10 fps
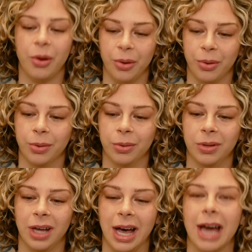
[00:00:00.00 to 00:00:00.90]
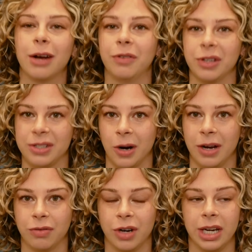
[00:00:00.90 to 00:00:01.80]
whole, I don't feel
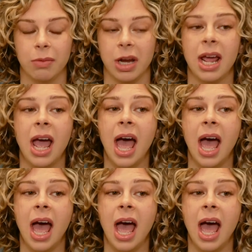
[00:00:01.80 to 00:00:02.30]
sorry for anyone,